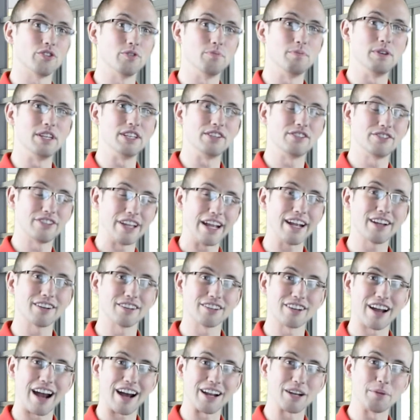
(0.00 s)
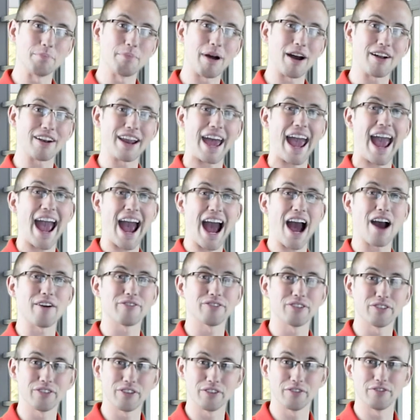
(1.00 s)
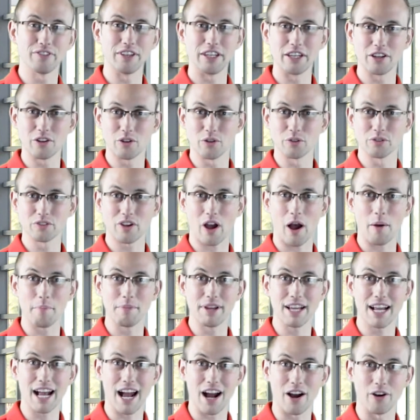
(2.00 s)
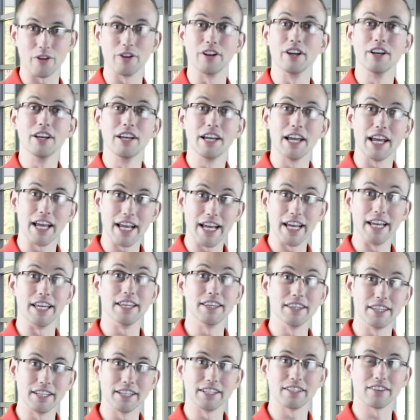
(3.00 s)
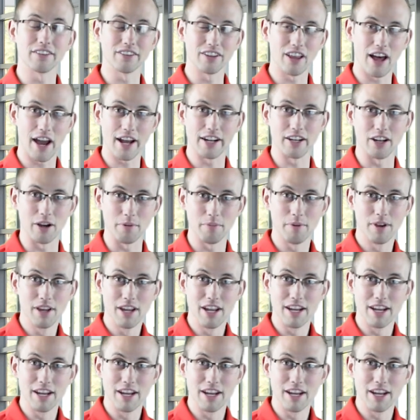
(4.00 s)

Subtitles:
to be standard on about half of the vehicles coming out in this lineup.